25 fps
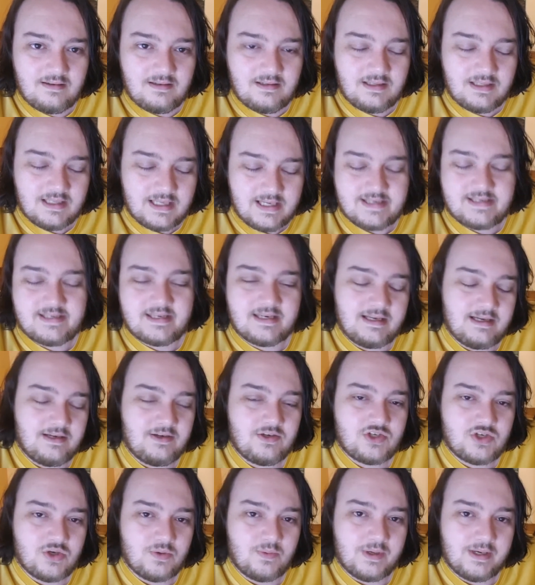
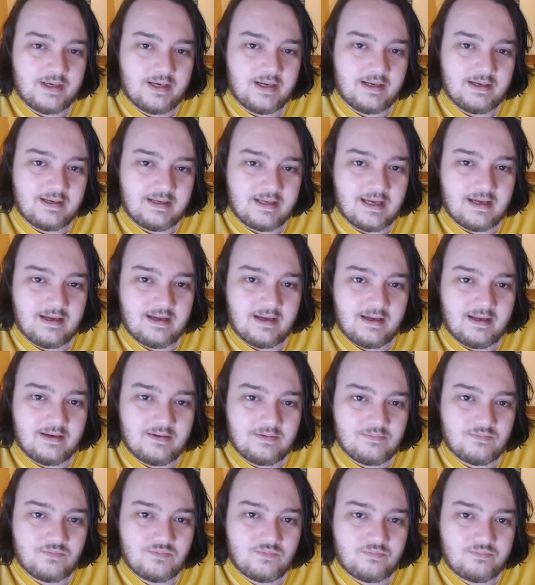listening to it
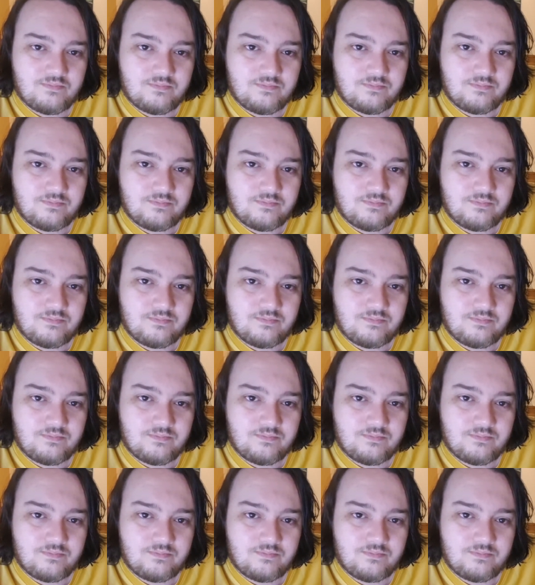and